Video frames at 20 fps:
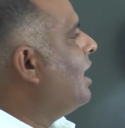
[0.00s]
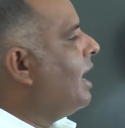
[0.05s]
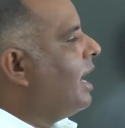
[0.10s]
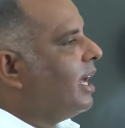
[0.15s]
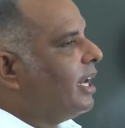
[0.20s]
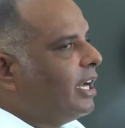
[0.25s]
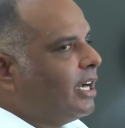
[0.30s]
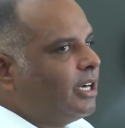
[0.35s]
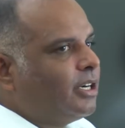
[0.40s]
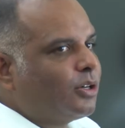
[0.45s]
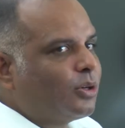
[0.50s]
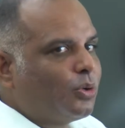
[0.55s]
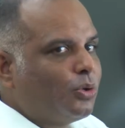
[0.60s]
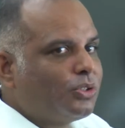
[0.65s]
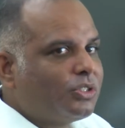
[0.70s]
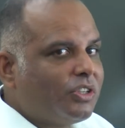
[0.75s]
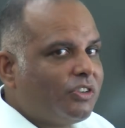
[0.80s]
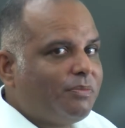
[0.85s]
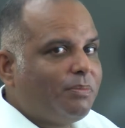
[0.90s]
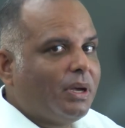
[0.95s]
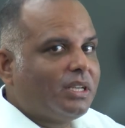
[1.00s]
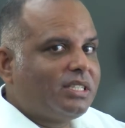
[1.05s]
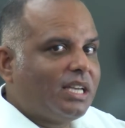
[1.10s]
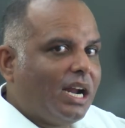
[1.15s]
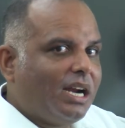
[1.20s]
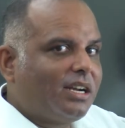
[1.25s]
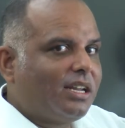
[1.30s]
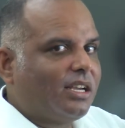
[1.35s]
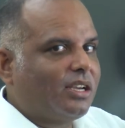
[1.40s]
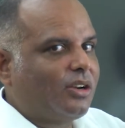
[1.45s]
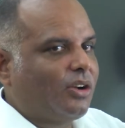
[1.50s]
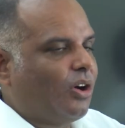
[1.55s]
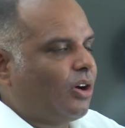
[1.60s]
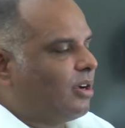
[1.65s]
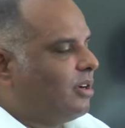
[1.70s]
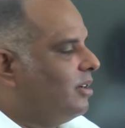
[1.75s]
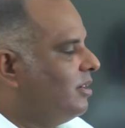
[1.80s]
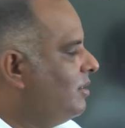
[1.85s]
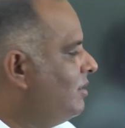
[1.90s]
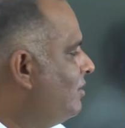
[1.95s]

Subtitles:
an intrusive basaltic rock.